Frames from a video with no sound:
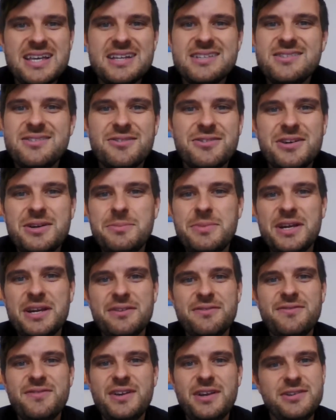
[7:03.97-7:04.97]
because that's not going to be
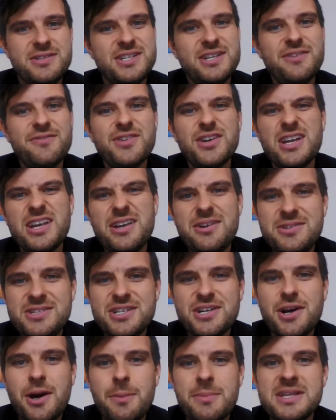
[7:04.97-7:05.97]
good for you. So you've got to use
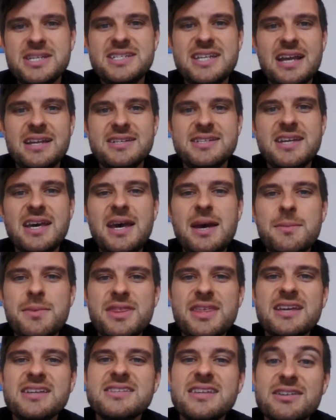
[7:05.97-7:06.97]
your common sense.
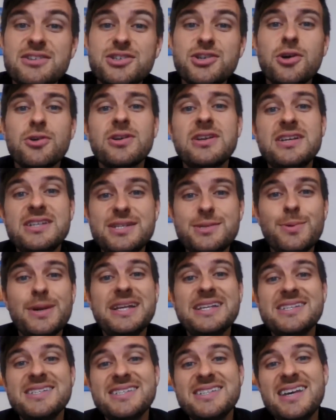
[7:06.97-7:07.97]
But things like chocolate
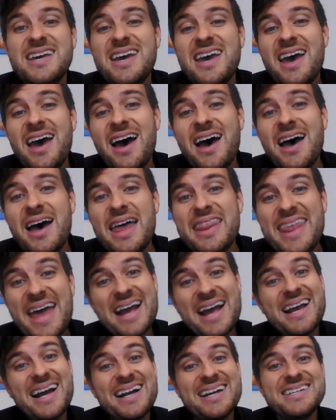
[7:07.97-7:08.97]
sweets,
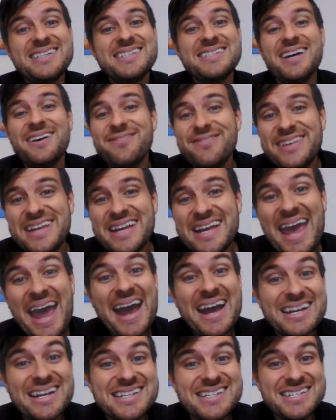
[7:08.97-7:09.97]
that kind of stuff, you
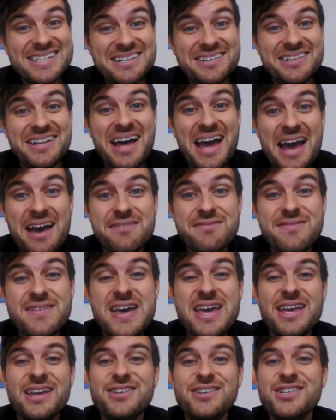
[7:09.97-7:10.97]
can still have.
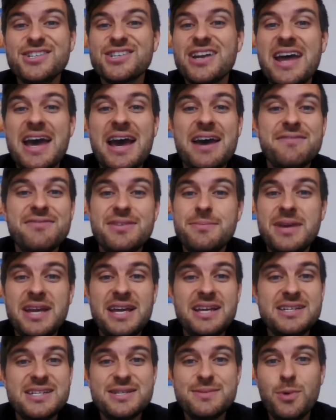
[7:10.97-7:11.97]
You just got to have them
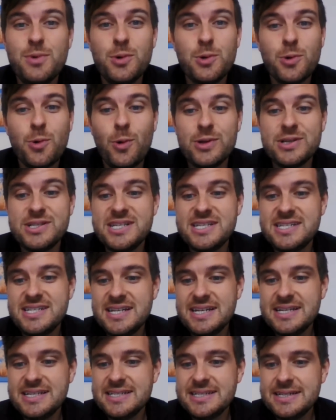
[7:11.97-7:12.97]
in small
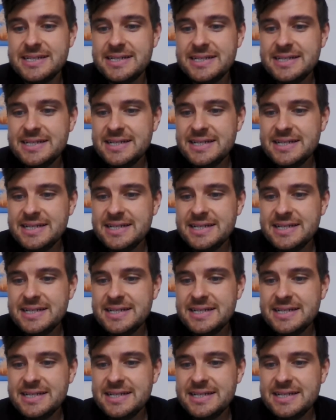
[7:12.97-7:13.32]
quantities.